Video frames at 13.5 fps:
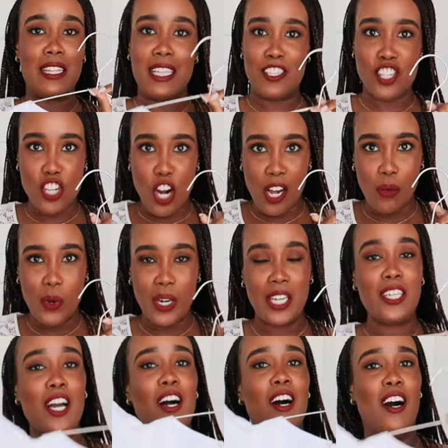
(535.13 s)
the short
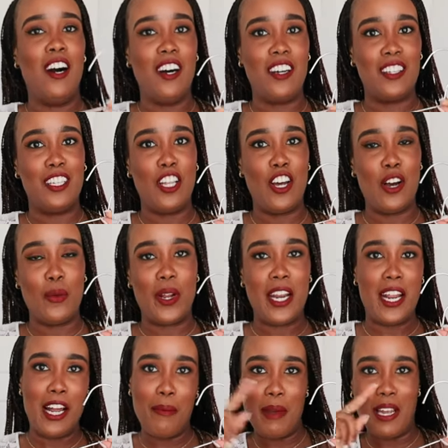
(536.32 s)
one or the long one,
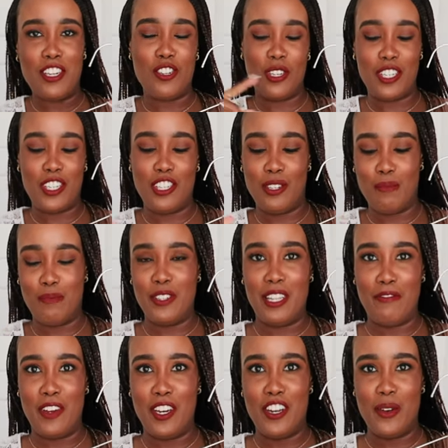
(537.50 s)
and I'll make sure to put the
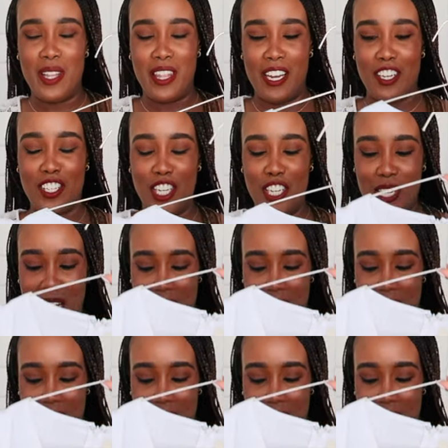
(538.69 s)
video in there so you